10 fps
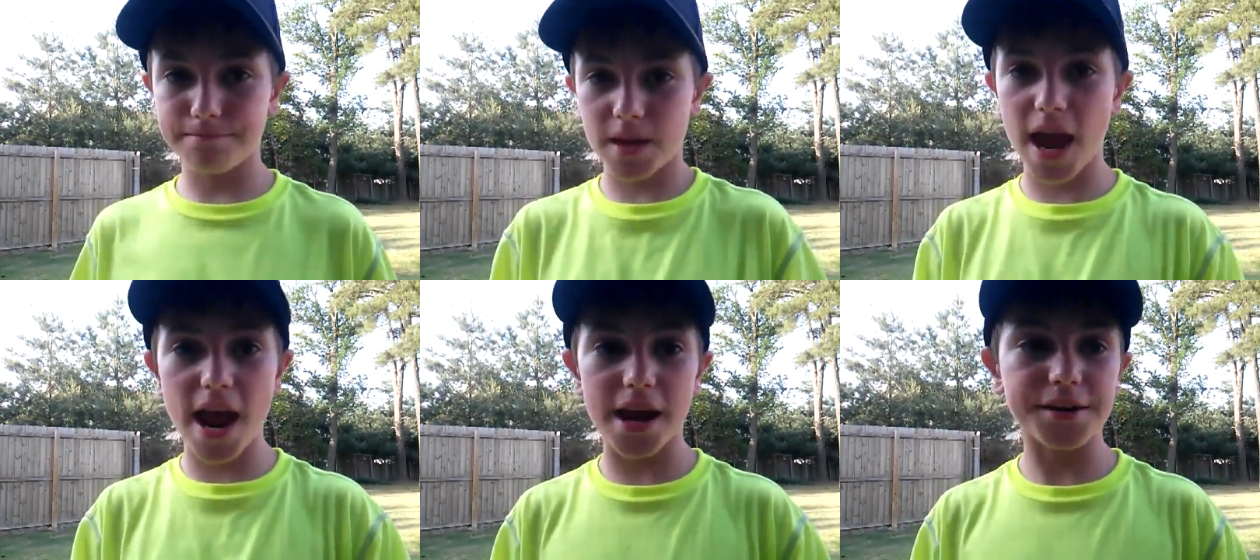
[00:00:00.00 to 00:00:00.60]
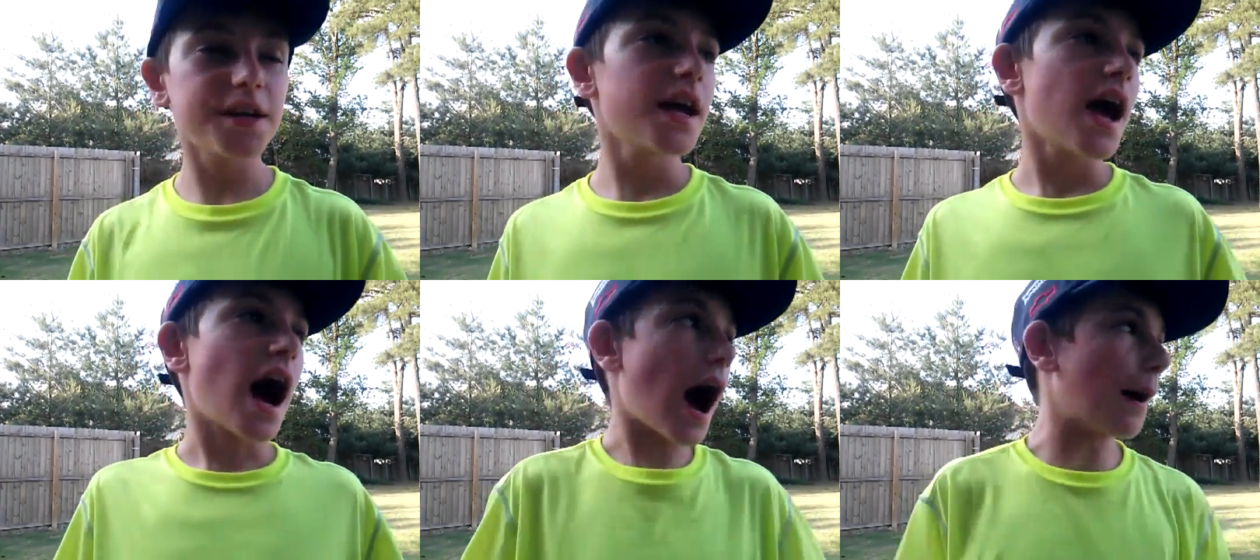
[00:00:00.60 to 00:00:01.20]
And
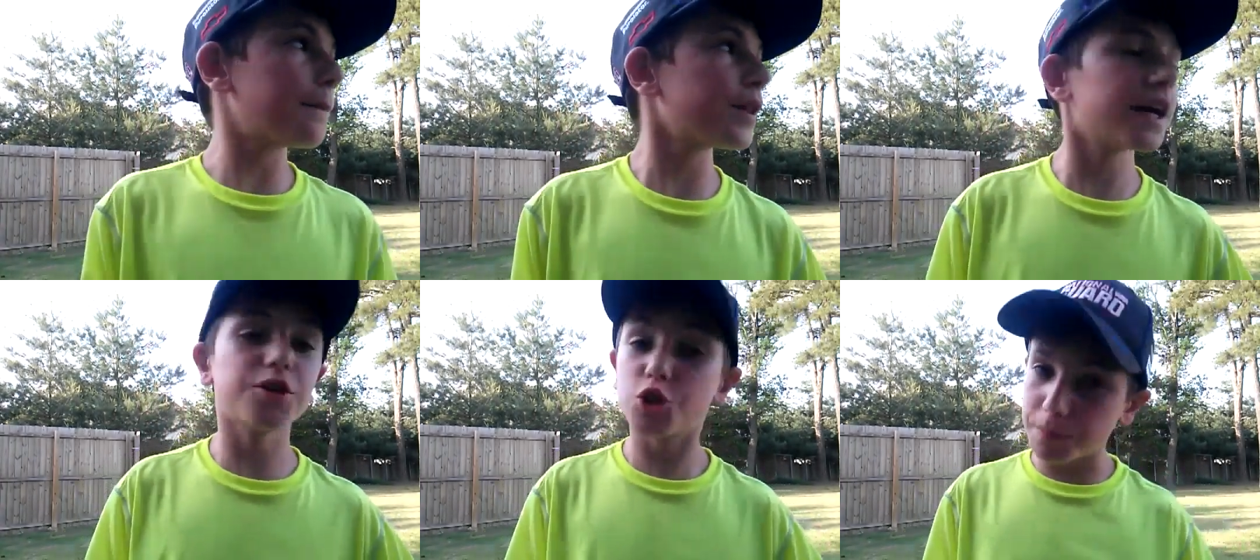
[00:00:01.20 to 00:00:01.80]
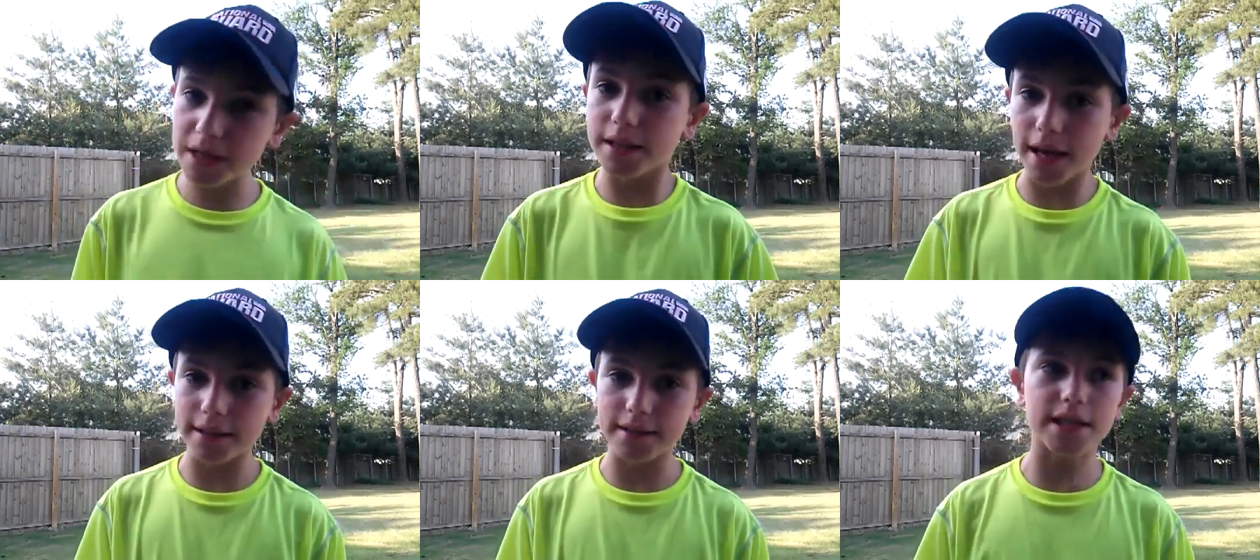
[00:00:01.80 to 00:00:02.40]
I'm planning to speak
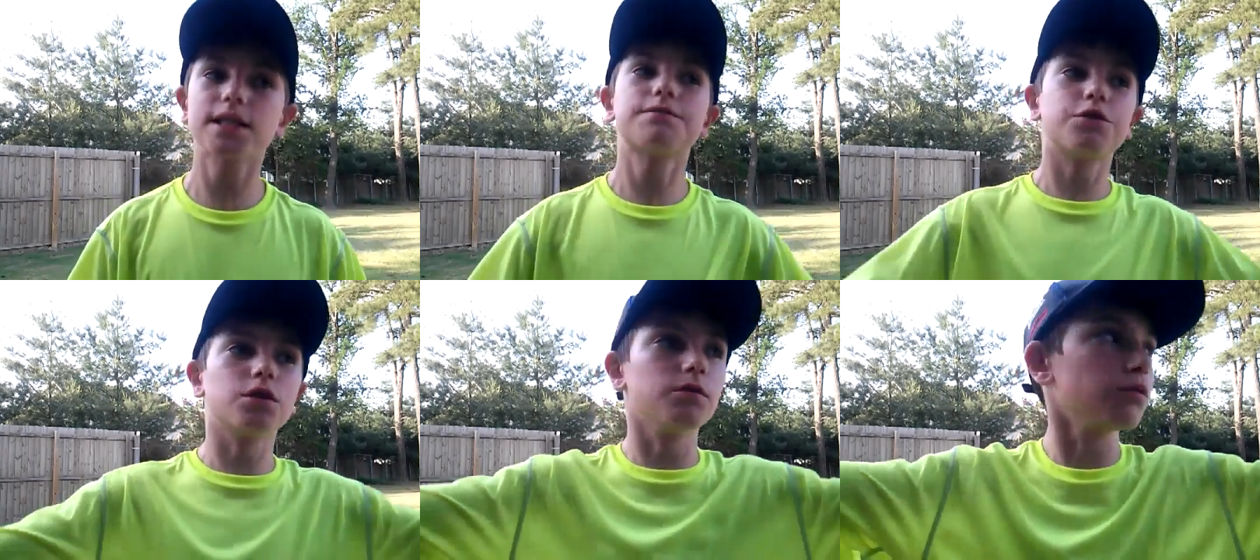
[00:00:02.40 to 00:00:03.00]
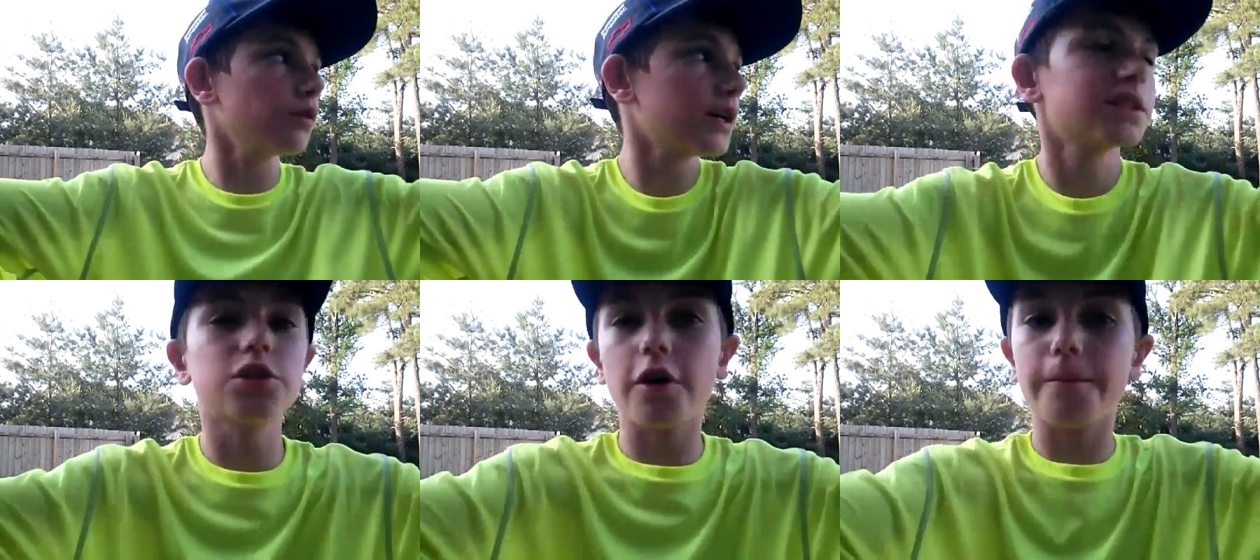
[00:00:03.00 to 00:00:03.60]
like this for the rest
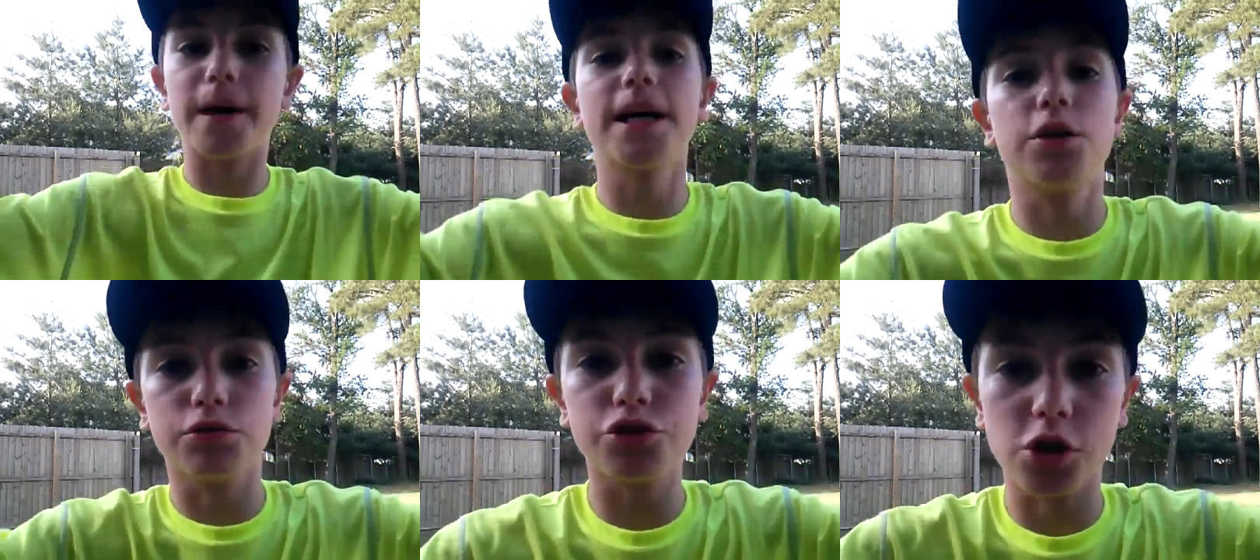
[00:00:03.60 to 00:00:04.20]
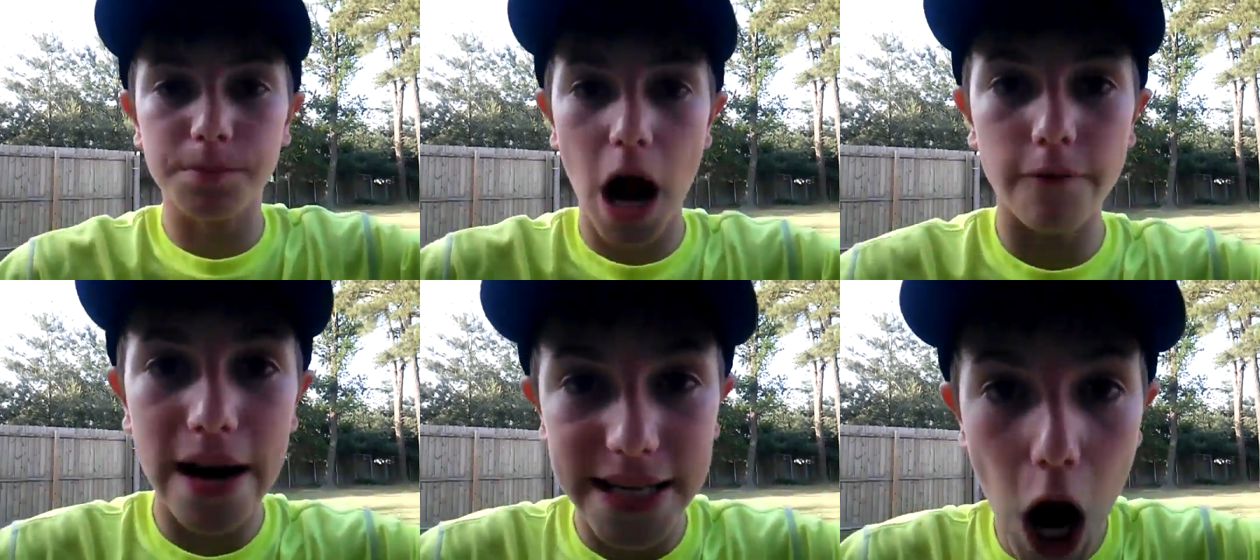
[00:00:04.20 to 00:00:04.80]
of my YouTube
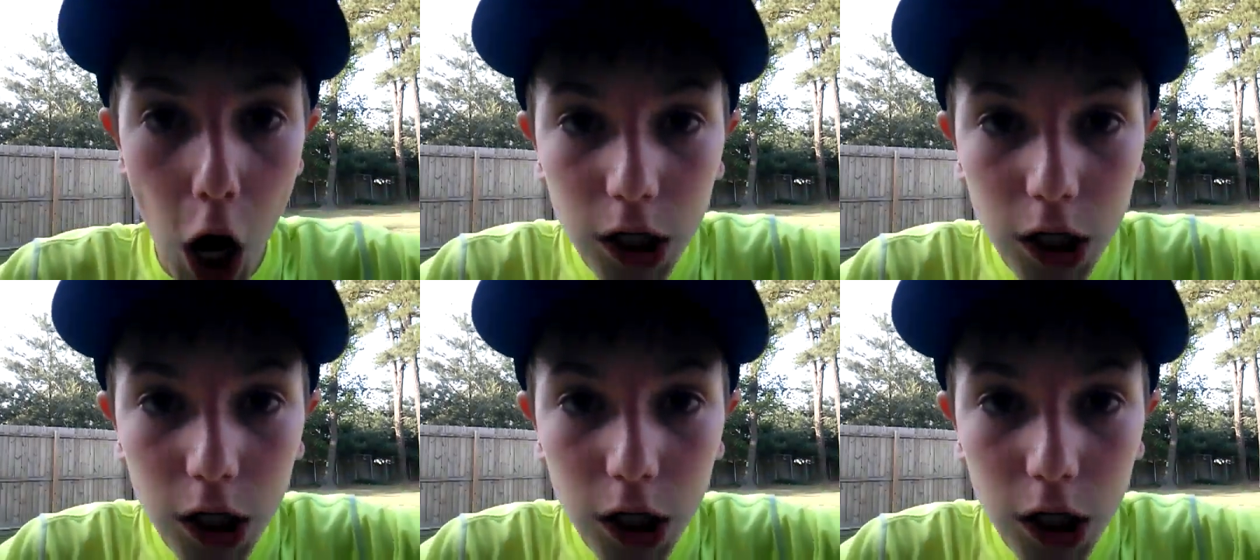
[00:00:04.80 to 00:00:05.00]
career. Y'all.